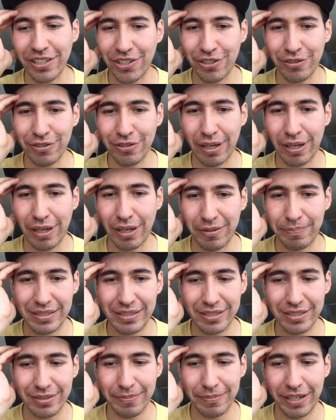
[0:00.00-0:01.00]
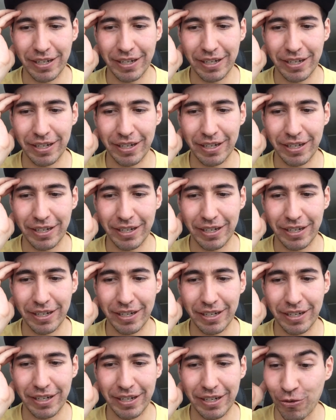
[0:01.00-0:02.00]
especially you about businessman,
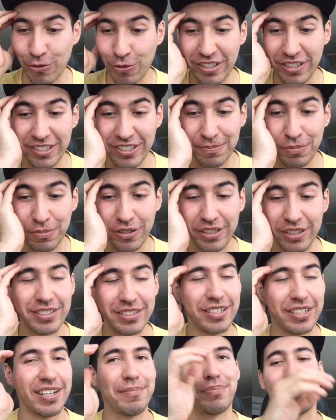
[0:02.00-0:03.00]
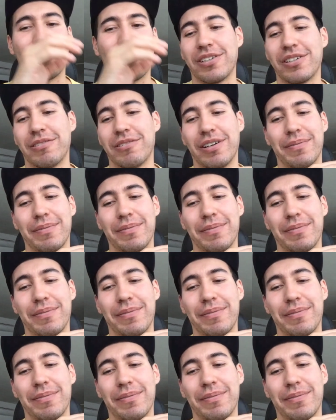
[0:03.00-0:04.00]
you're gonna read this book. It's gonna blow you
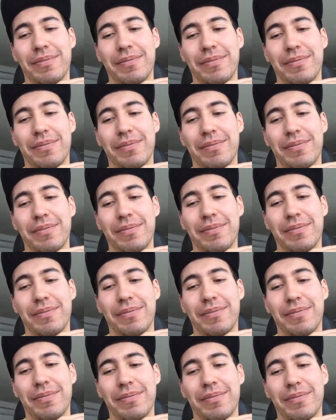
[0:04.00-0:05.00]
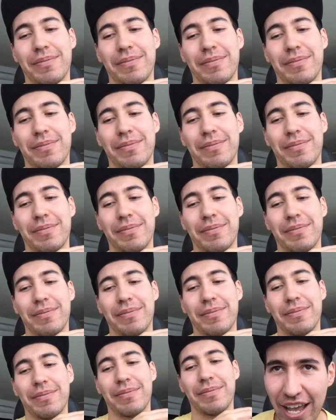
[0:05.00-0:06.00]
away, man. I wrote that like.
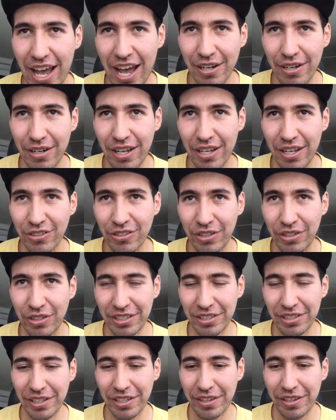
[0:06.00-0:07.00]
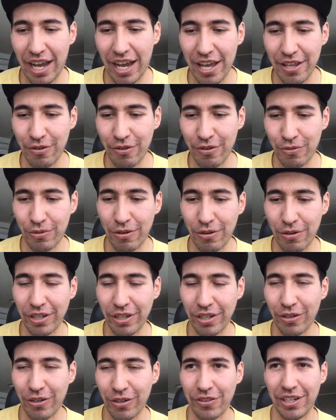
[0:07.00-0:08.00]
So this is the thing. I
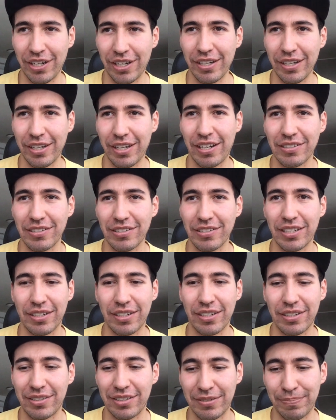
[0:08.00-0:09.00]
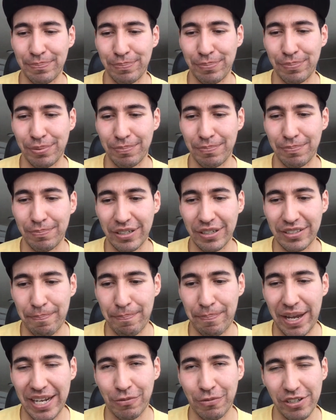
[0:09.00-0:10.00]
wrote the whole thing, and I was like, this
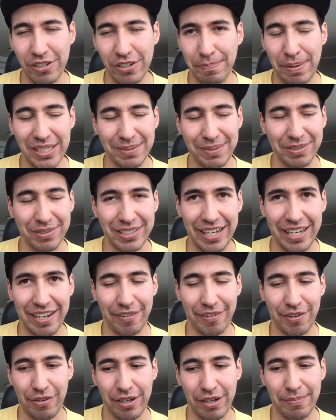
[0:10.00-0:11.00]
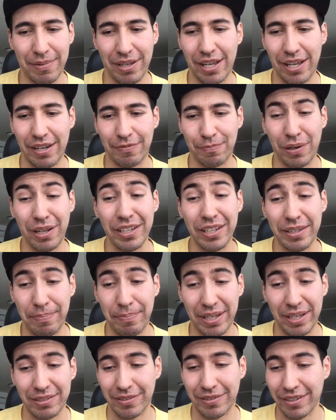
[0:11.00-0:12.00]
book is one of the best books I ever read in my life,
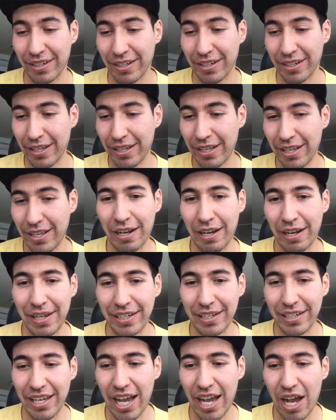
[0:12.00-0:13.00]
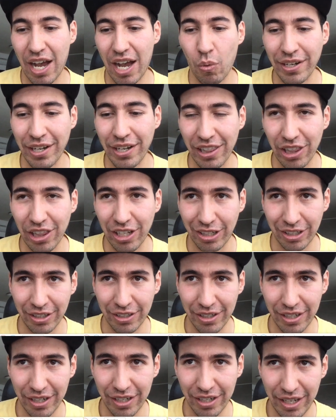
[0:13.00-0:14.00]
probably the best one. And I'm like, I want
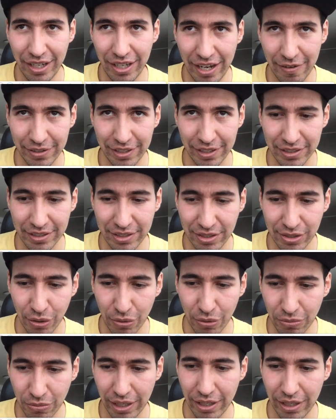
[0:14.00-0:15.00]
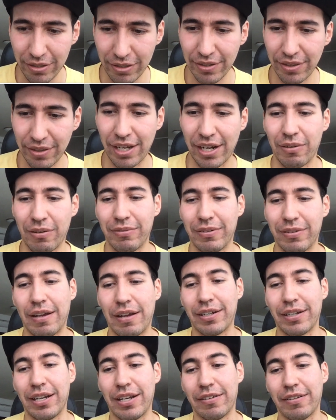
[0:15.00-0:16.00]
to learn everything so well
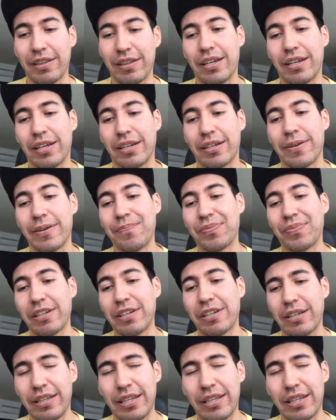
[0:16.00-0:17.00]
that I'm gonna like